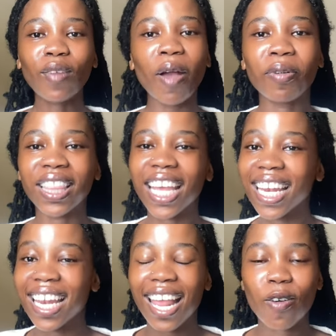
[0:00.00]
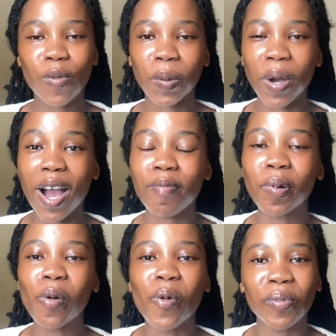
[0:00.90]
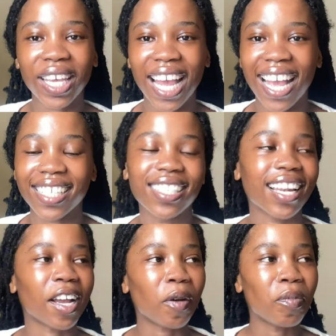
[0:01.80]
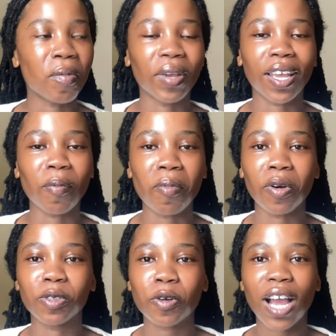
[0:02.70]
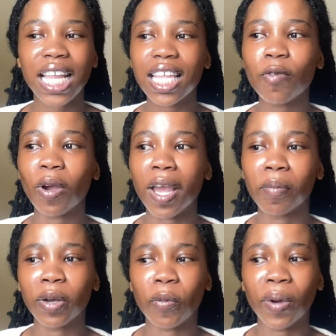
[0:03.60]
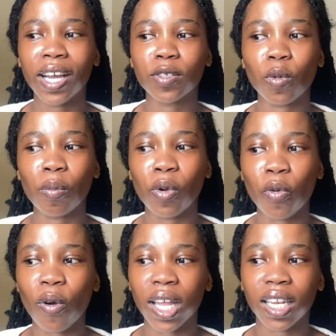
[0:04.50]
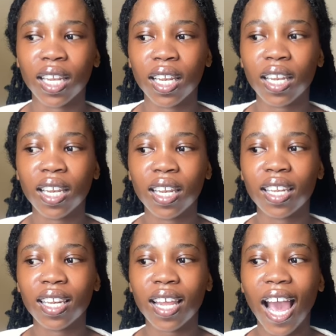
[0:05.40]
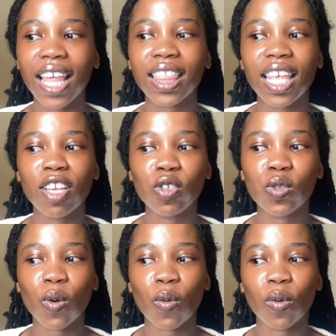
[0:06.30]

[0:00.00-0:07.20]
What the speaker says: But then mama aphume guys like aphume ngemoto. I think wayama nomakazi womuyiwani. I think so.